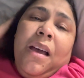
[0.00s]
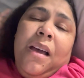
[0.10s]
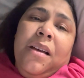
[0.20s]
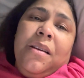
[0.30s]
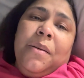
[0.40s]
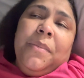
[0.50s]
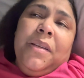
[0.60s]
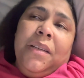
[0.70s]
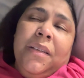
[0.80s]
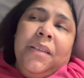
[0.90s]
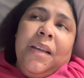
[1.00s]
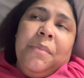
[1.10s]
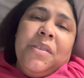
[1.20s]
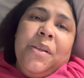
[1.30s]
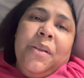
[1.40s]
I'm
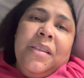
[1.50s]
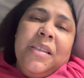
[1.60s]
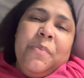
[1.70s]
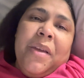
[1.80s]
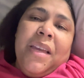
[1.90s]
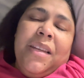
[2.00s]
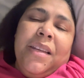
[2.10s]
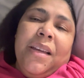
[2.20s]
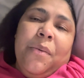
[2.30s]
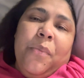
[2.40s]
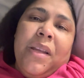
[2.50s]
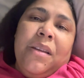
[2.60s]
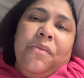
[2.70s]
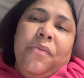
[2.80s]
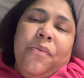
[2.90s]
still in this bed. I'm
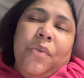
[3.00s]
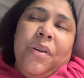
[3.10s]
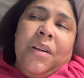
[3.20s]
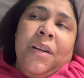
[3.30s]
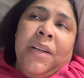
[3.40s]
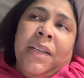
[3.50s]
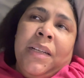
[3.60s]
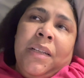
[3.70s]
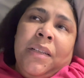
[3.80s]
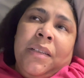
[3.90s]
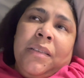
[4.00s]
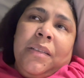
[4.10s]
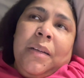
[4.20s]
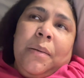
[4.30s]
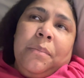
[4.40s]
waiting for
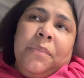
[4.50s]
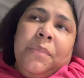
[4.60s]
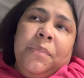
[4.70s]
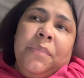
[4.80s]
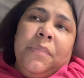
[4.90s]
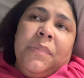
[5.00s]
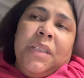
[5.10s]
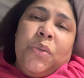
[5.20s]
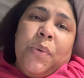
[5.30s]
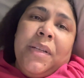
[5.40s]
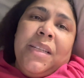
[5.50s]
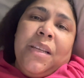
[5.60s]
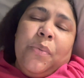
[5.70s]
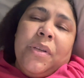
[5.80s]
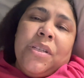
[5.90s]
the
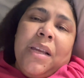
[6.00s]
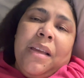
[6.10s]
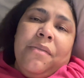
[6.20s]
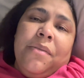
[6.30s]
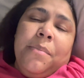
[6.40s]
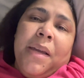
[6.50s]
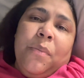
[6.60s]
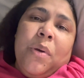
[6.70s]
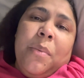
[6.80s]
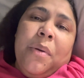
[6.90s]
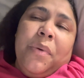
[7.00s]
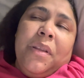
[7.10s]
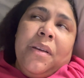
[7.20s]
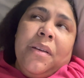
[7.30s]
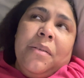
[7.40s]
20th, which I have my appointment with
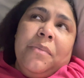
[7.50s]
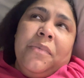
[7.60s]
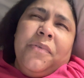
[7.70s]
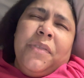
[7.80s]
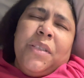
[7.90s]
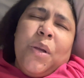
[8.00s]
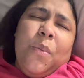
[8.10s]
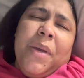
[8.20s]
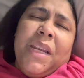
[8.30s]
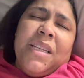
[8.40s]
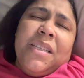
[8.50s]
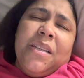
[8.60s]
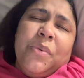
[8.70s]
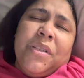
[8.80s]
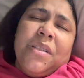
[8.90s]
physical
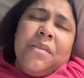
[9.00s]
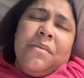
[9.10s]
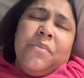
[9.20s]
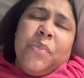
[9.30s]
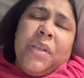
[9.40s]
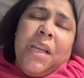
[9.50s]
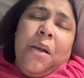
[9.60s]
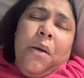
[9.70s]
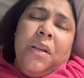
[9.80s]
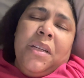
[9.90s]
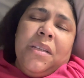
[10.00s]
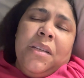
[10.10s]
medicine, which is what they call it,